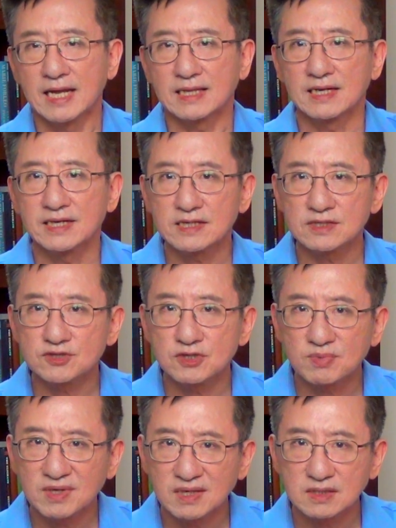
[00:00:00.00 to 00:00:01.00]
the
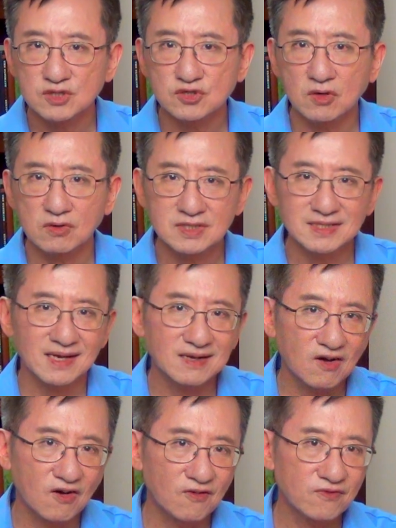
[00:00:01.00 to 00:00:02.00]
leadership concerns
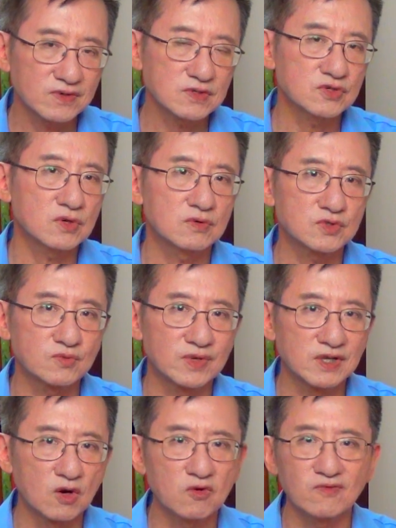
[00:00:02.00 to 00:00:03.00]
that officials
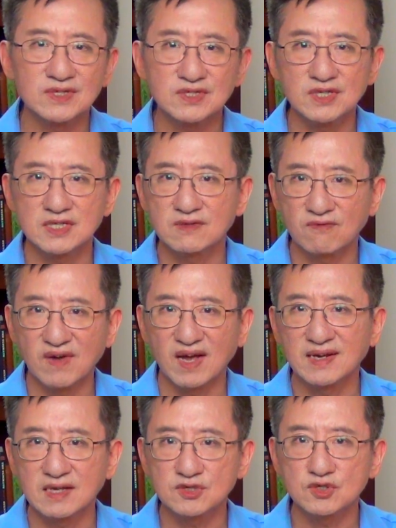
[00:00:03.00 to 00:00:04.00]
with overseas
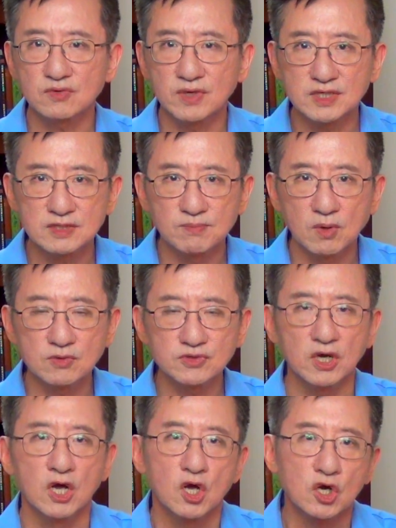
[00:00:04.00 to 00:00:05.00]
financial
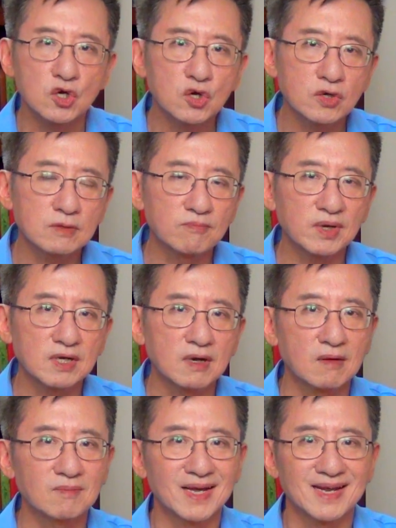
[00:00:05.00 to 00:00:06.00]
exposure could
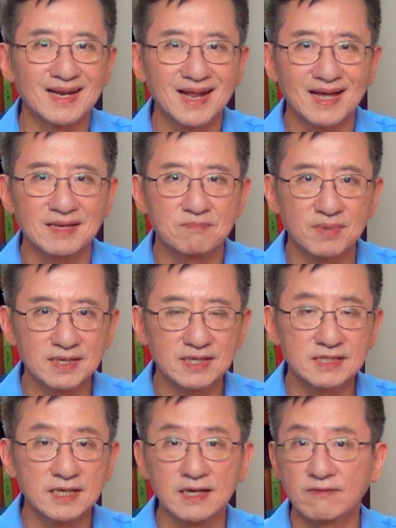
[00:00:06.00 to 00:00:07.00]
become a
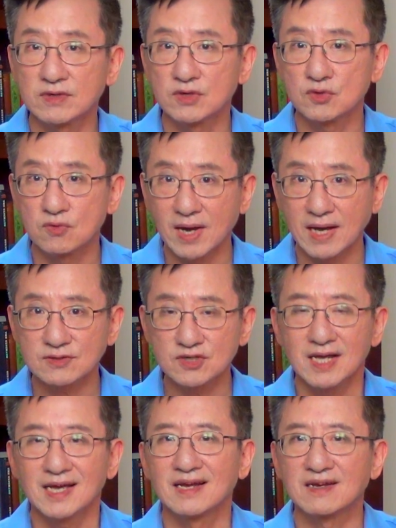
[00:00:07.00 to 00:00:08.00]
liability if the US
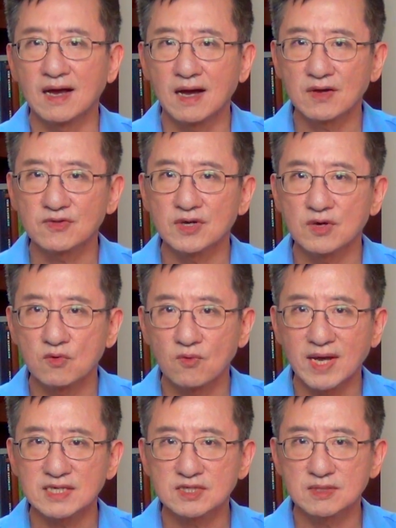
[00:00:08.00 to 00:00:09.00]
and other
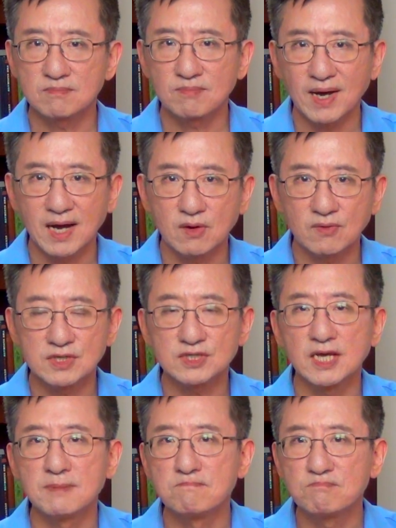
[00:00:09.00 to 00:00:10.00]
Western
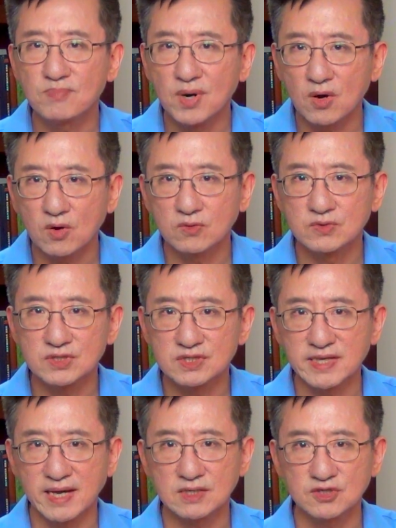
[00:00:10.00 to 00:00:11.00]
powers impose
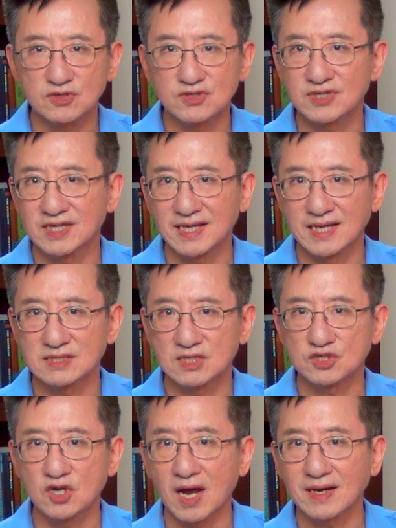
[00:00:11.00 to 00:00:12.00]
sanctions
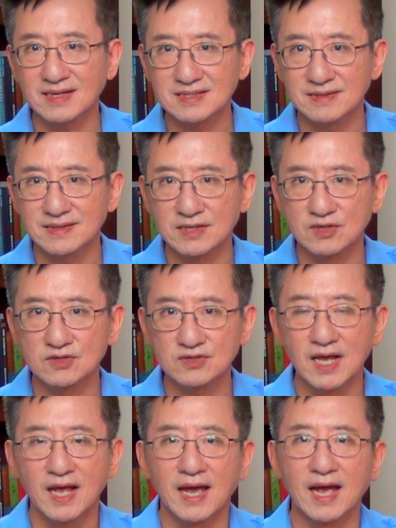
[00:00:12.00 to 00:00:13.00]
against Chinese
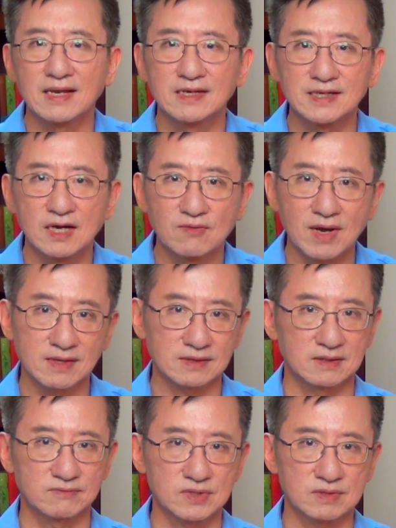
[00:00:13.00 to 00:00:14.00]
leaders and their
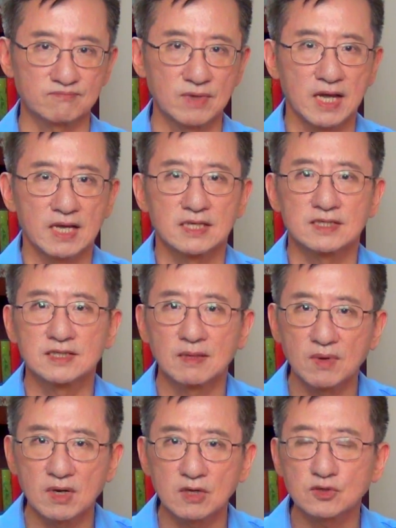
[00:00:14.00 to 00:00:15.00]
relatives,
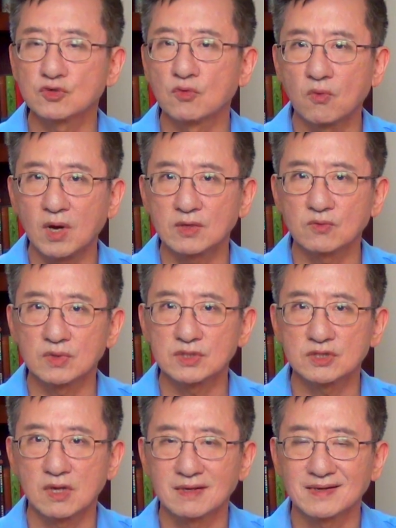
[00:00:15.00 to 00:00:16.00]
similar to what
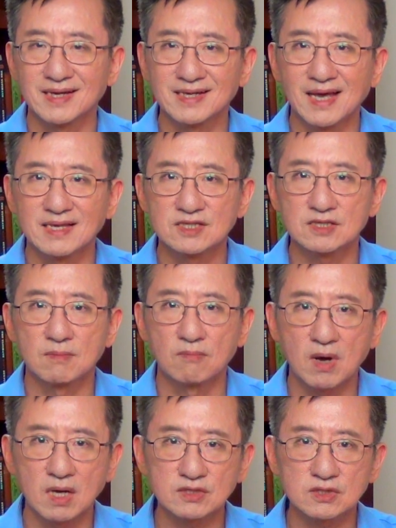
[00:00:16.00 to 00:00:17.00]
was done against
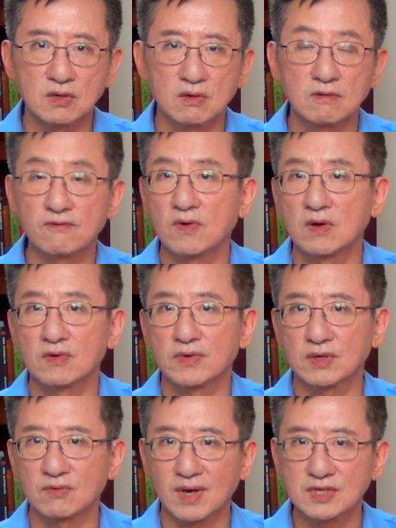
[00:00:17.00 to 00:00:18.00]
Moscow
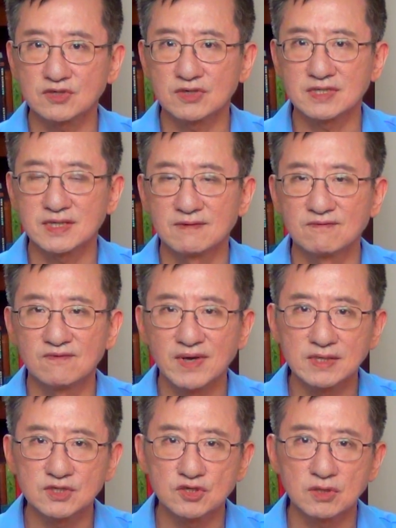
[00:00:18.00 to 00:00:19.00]
following Russia's
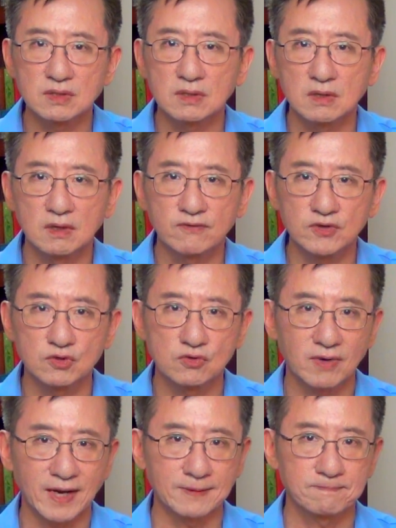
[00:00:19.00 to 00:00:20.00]
invasion of
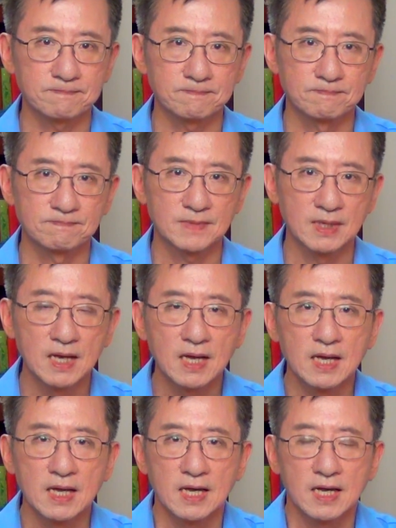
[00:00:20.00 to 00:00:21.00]
Ukraine.
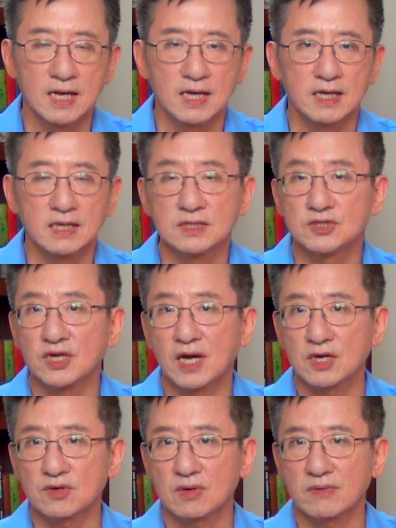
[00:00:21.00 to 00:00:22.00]
In
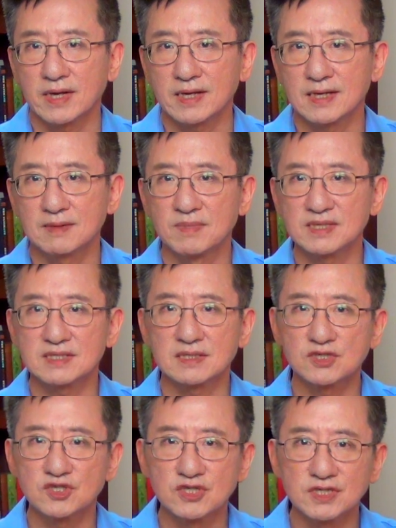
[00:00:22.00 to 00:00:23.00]
January,
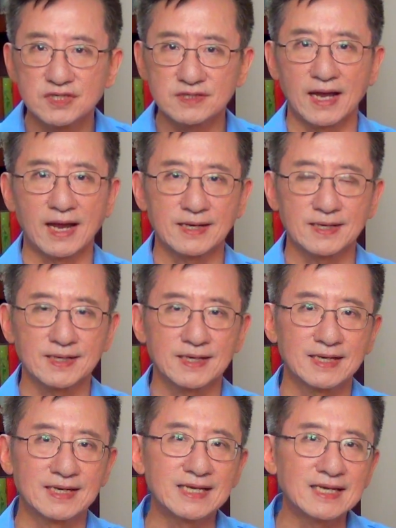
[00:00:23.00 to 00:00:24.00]
Mr. Xi said,
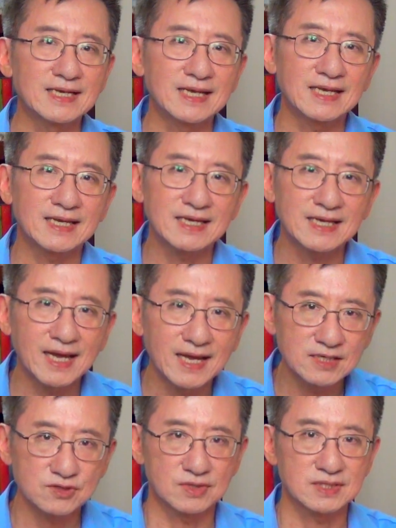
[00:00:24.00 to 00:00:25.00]
leading
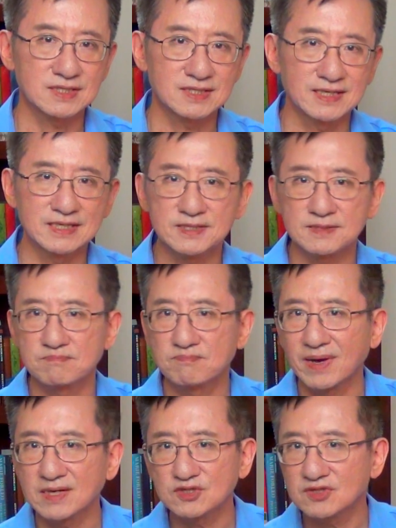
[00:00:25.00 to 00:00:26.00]
cadres,
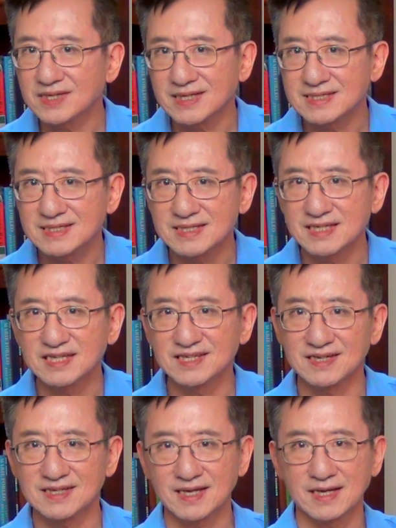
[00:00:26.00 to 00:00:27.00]
especially
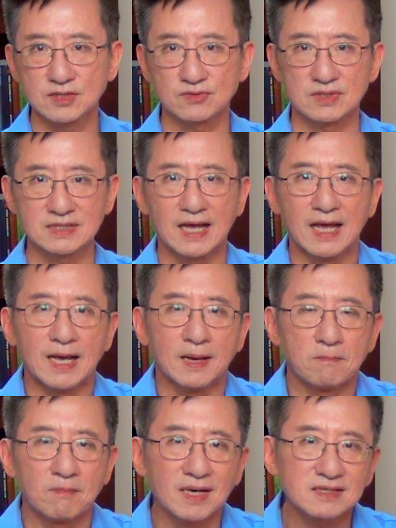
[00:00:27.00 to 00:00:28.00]
senior cadres,
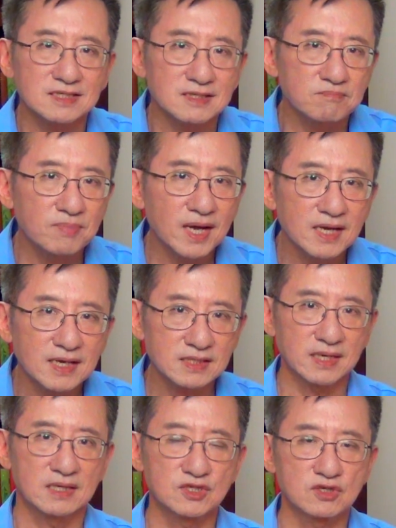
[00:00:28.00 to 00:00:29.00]
must pay
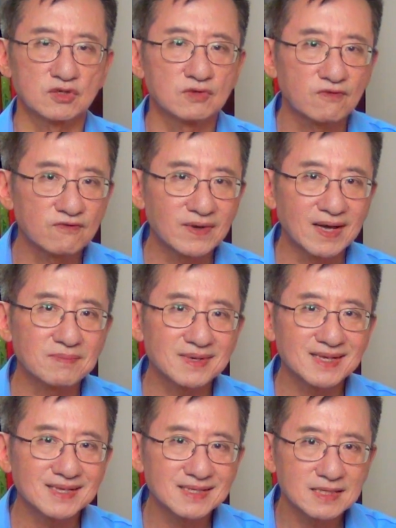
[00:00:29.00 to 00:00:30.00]
attention to
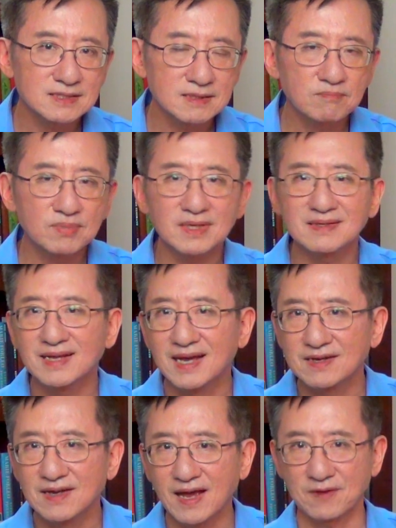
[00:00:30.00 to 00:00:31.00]
family discipline
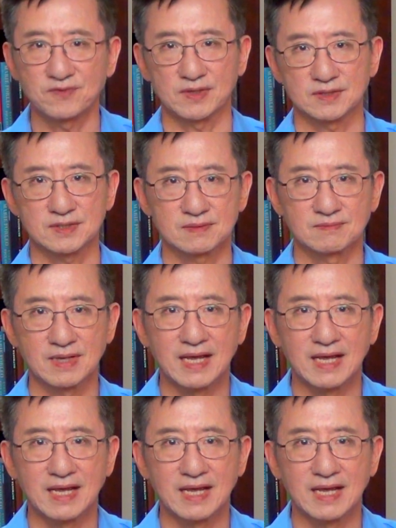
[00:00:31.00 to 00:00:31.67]
and ethics,